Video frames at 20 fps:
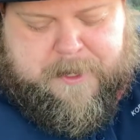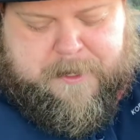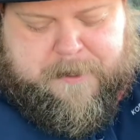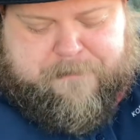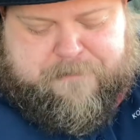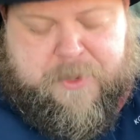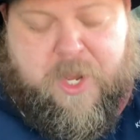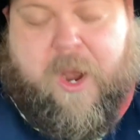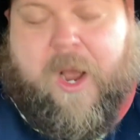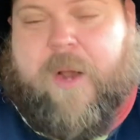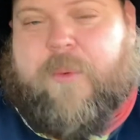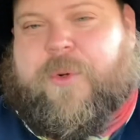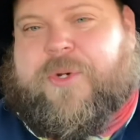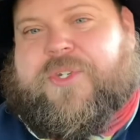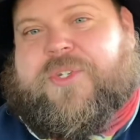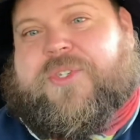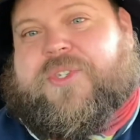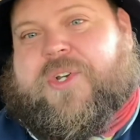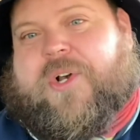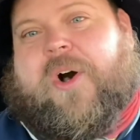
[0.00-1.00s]
No, I would
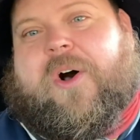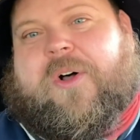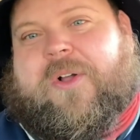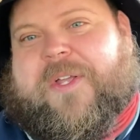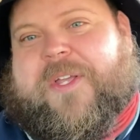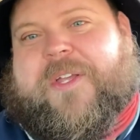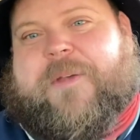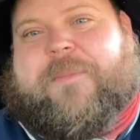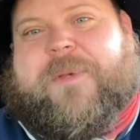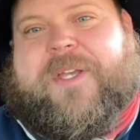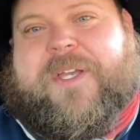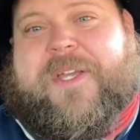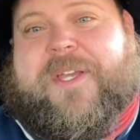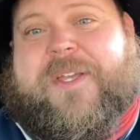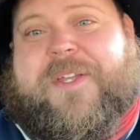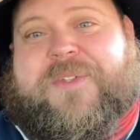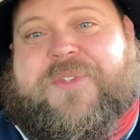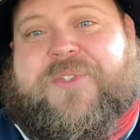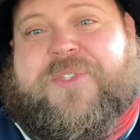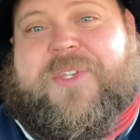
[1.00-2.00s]
just call him
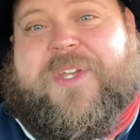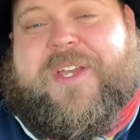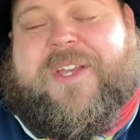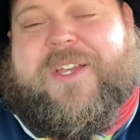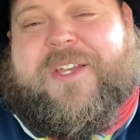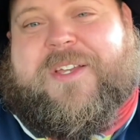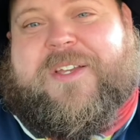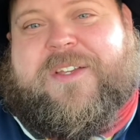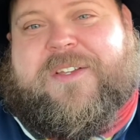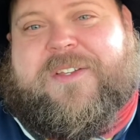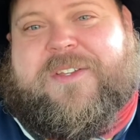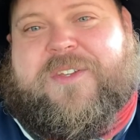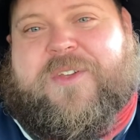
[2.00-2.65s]
and say,